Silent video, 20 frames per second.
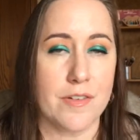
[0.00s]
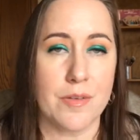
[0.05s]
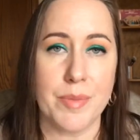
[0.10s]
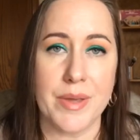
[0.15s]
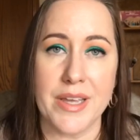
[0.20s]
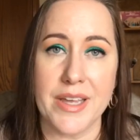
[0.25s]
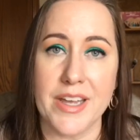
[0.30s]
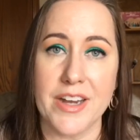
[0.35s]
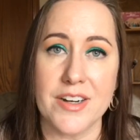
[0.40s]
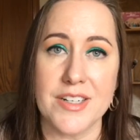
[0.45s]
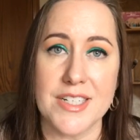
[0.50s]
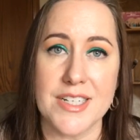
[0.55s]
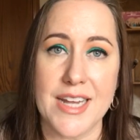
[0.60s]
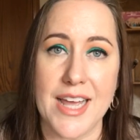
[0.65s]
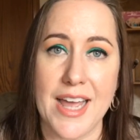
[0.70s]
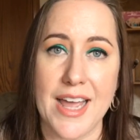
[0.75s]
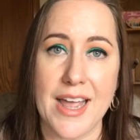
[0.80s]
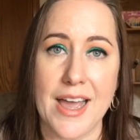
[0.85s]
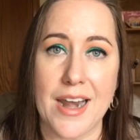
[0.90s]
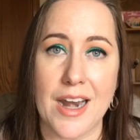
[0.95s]
for being here
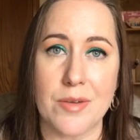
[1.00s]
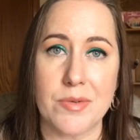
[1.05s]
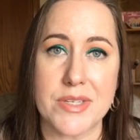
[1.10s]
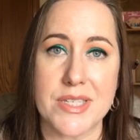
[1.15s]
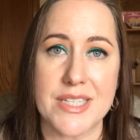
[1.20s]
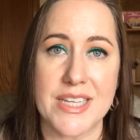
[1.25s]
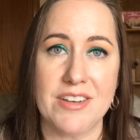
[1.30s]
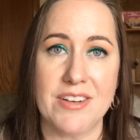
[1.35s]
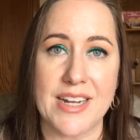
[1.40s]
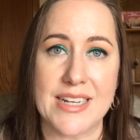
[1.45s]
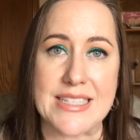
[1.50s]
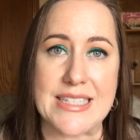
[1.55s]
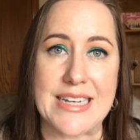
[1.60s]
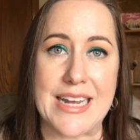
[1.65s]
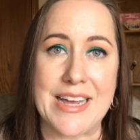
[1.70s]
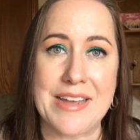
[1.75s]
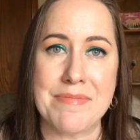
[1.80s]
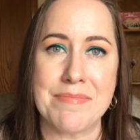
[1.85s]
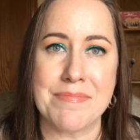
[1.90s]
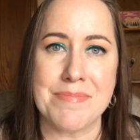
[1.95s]
today and I will see you next
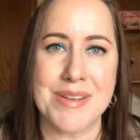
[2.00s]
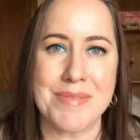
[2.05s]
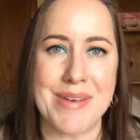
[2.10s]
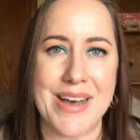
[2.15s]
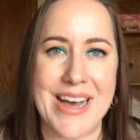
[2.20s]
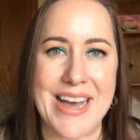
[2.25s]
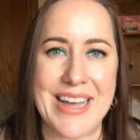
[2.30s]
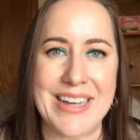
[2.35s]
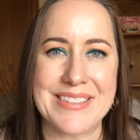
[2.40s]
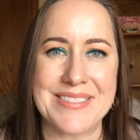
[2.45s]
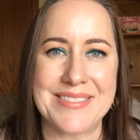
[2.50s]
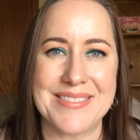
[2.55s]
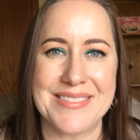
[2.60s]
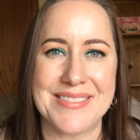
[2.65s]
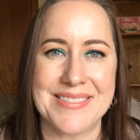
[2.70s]
time. Bye-bye.